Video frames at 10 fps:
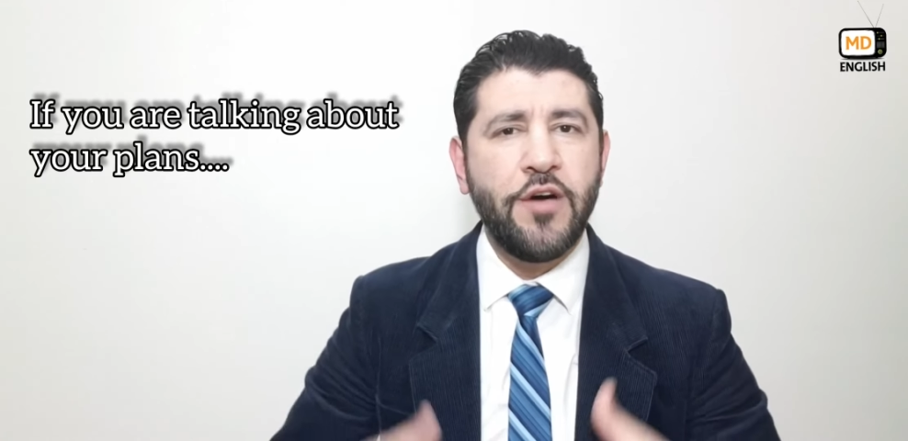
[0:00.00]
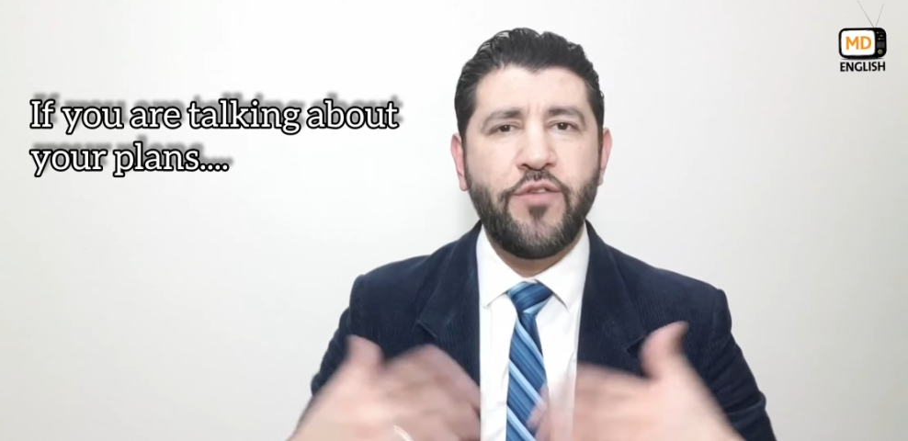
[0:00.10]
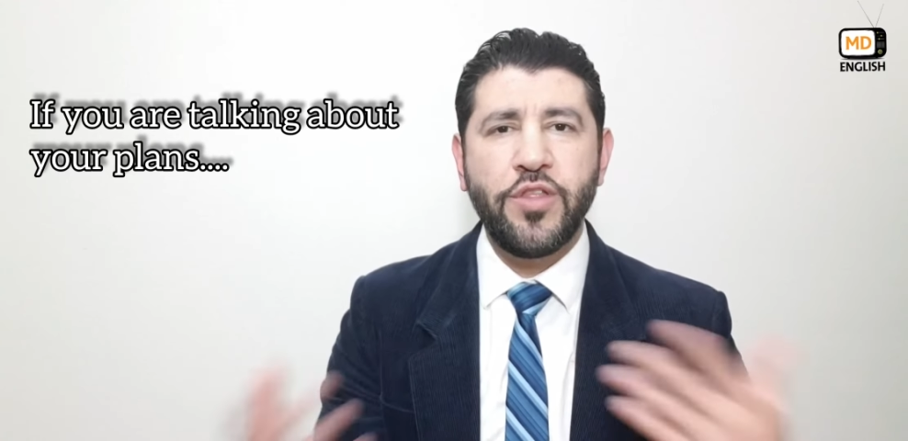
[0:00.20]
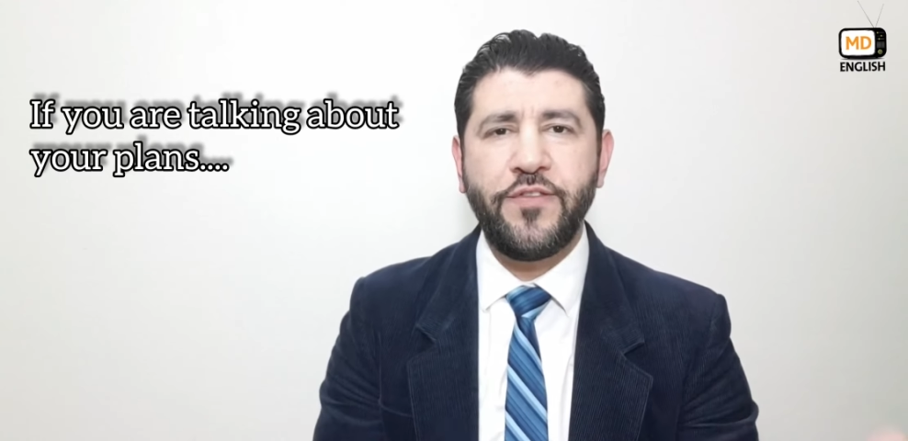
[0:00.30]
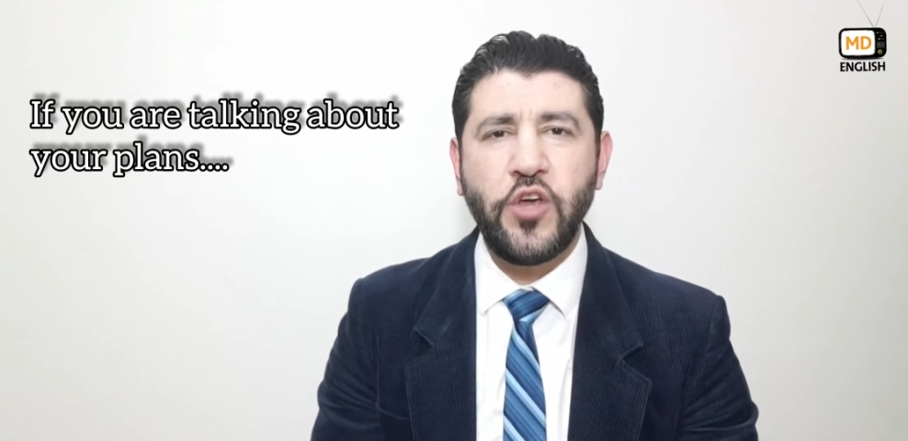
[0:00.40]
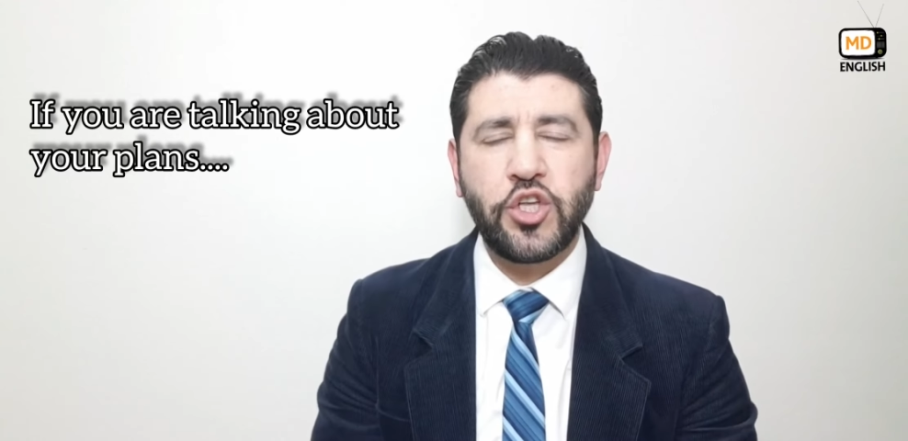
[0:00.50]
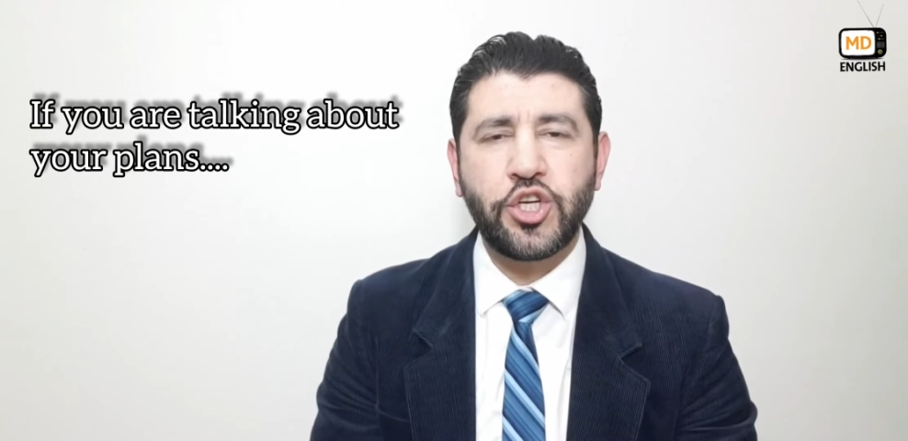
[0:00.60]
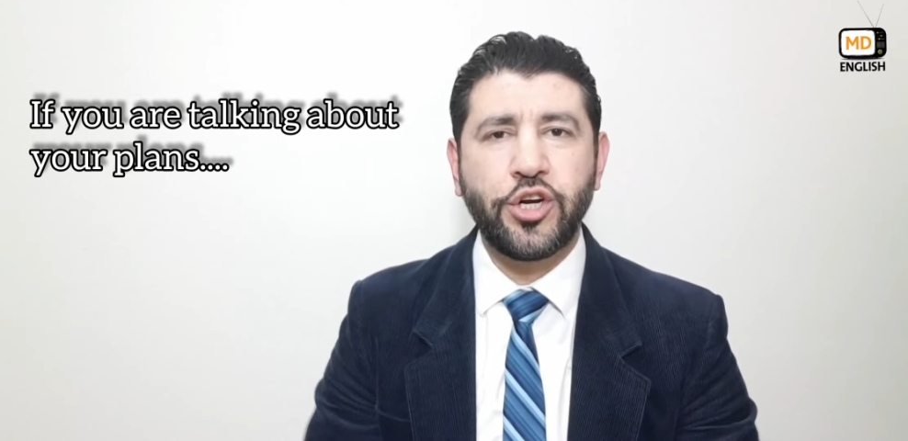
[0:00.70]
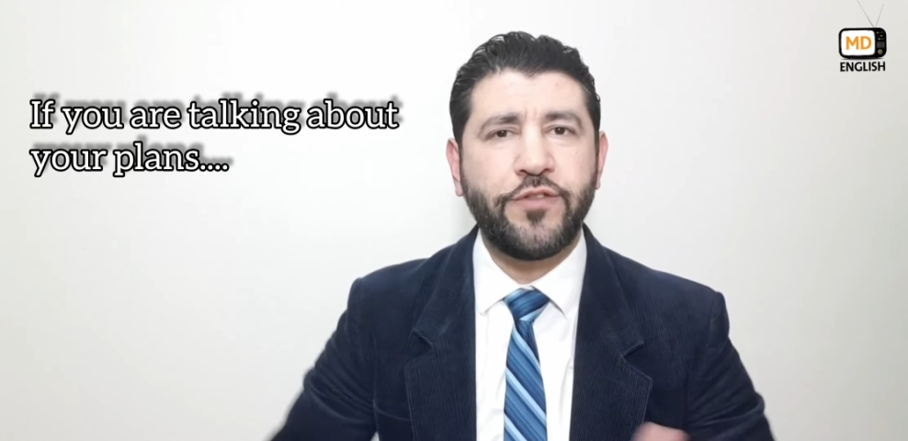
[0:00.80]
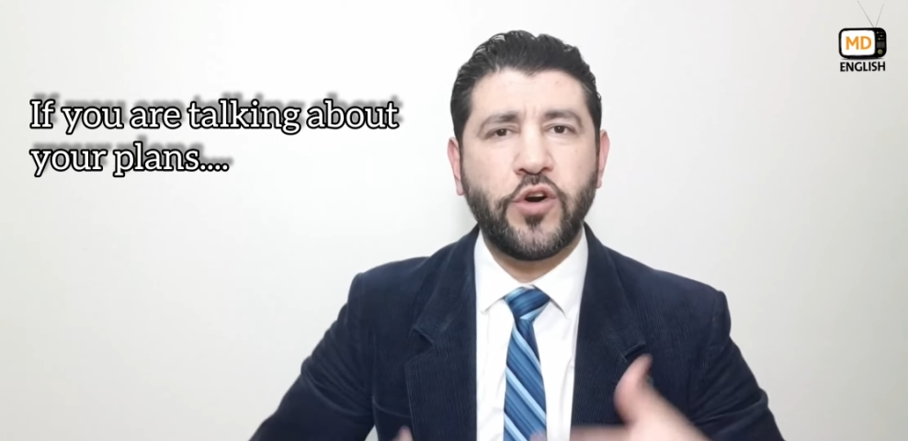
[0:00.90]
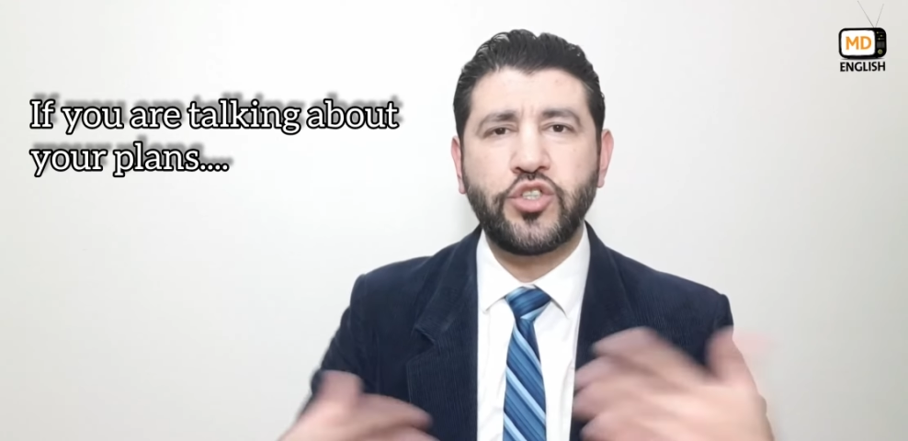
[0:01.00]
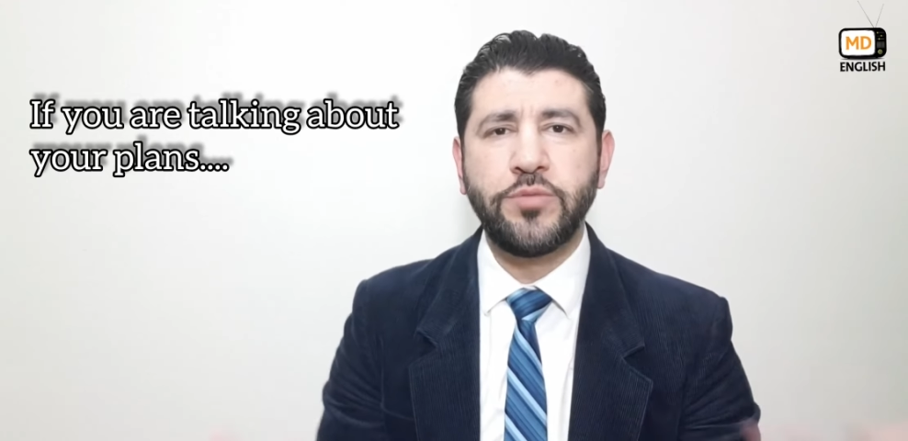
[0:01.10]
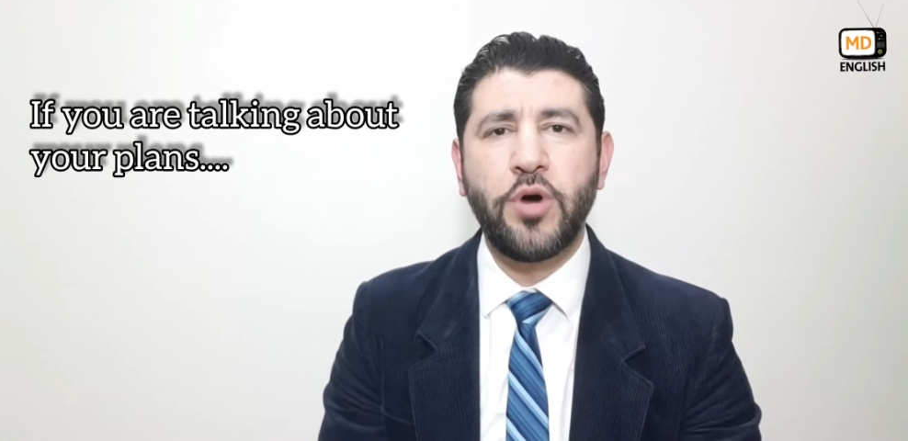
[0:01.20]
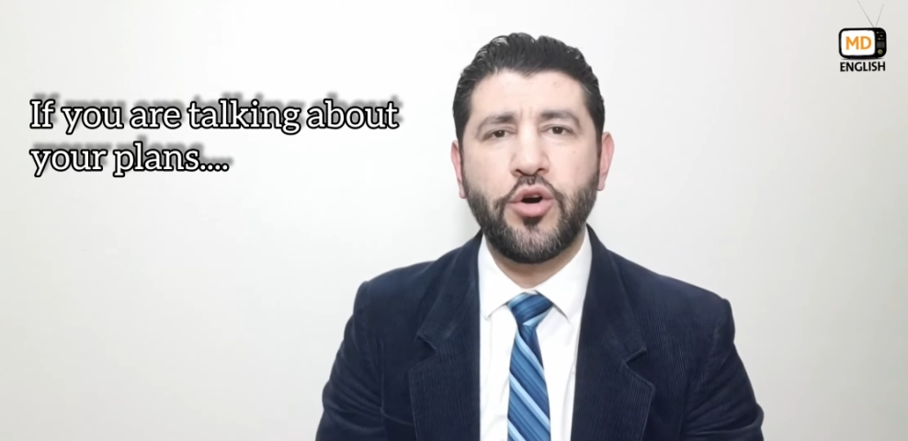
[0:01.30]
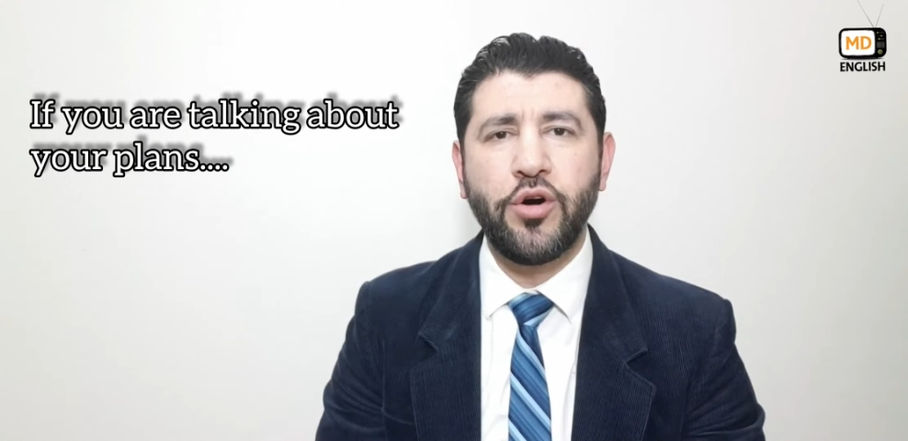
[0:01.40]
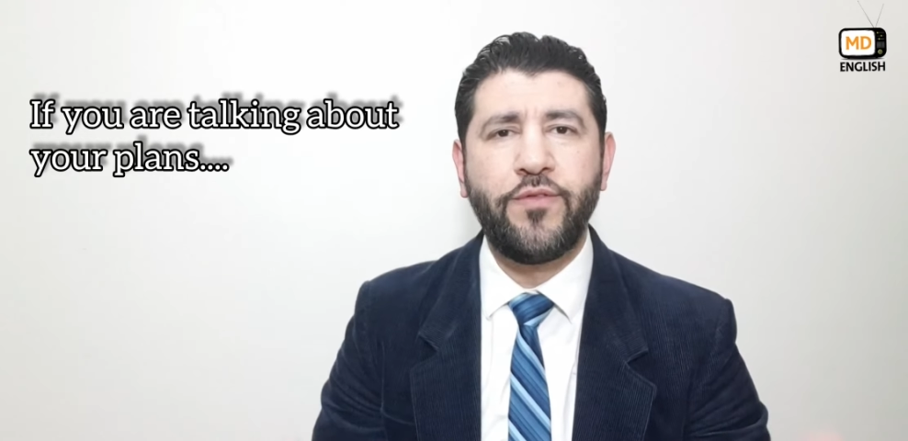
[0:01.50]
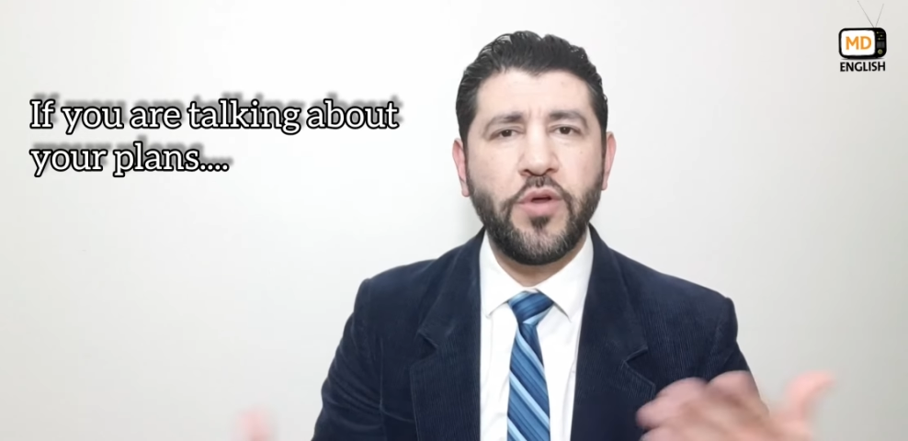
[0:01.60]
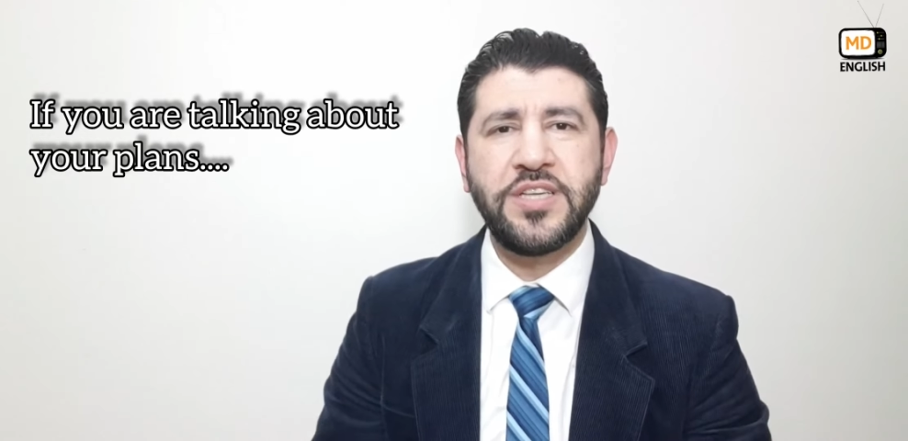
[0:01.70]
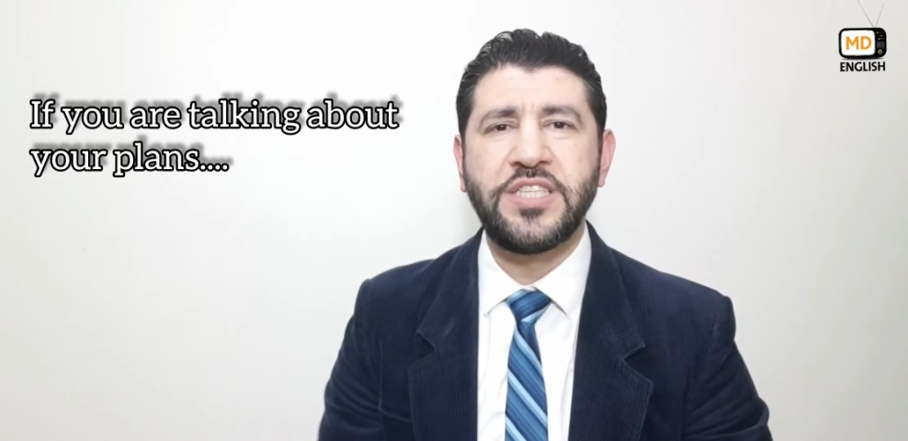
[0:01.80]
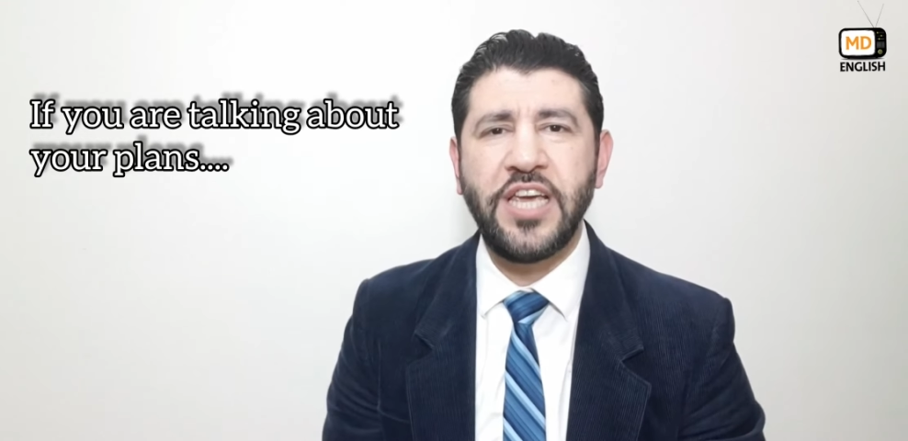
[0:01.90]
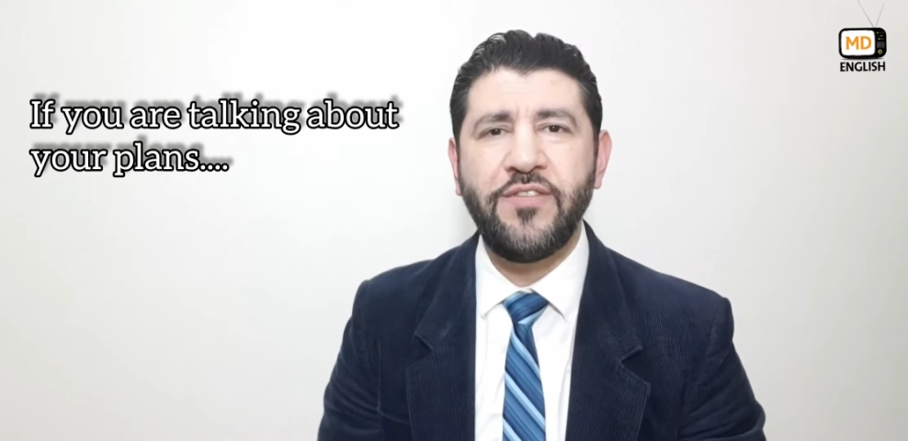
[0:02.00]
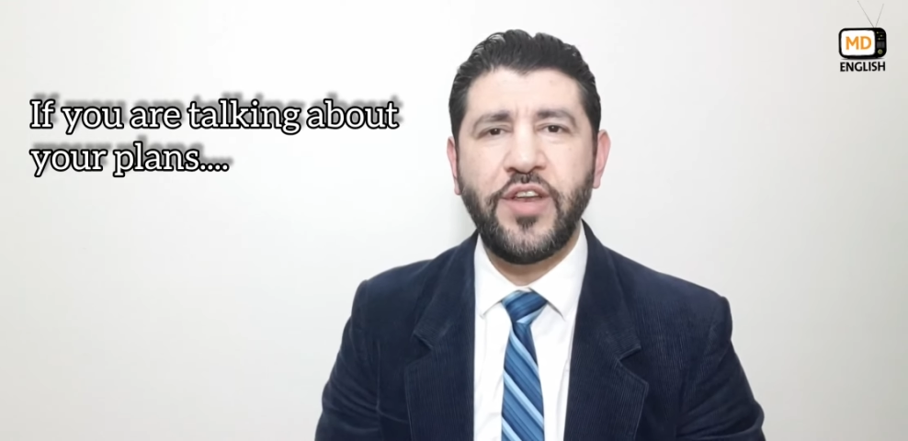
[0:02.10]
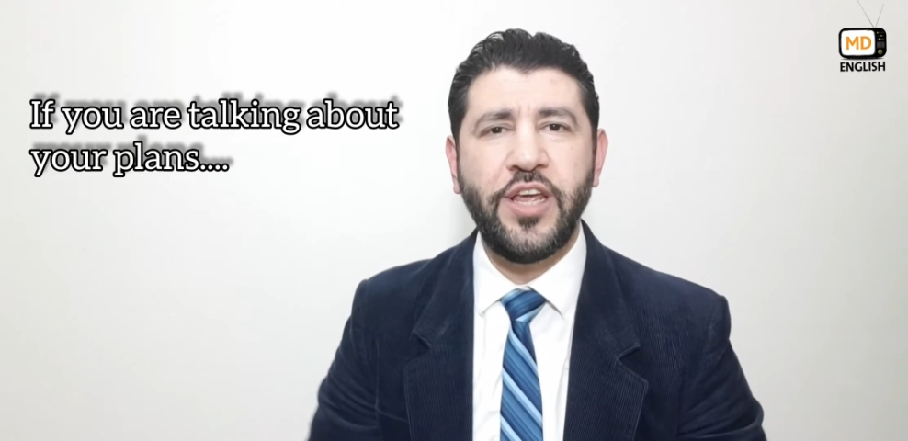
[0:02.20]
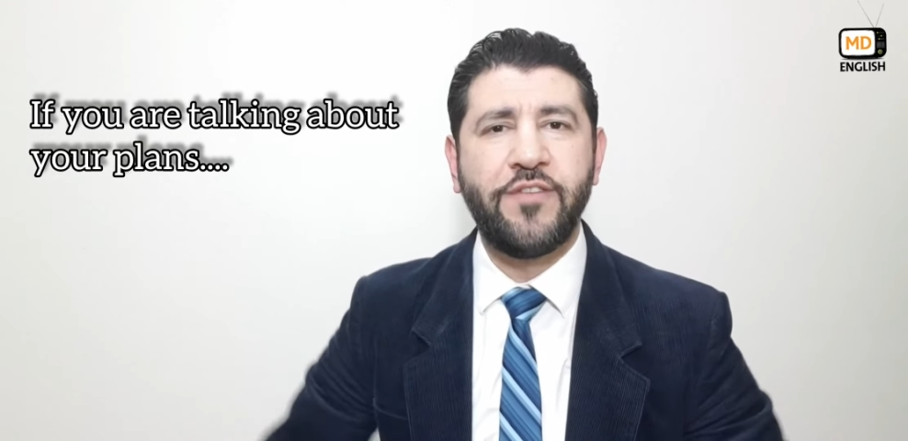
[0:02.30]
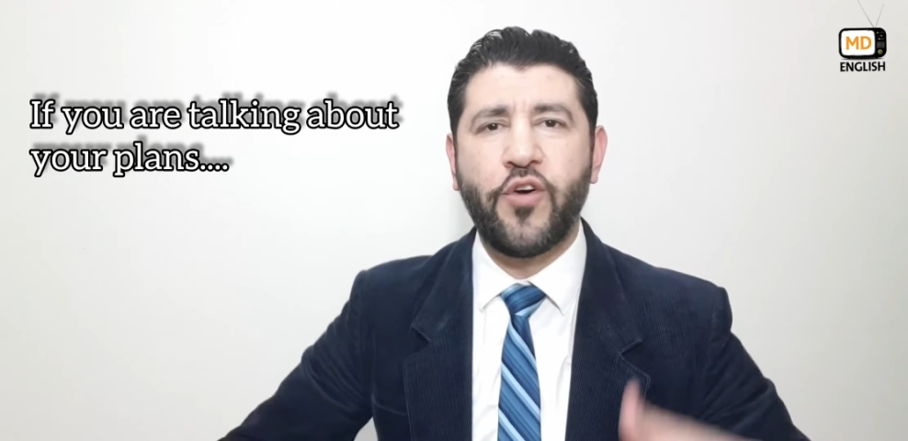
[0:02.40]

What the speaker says: for the future, for tomorrow, for this evening,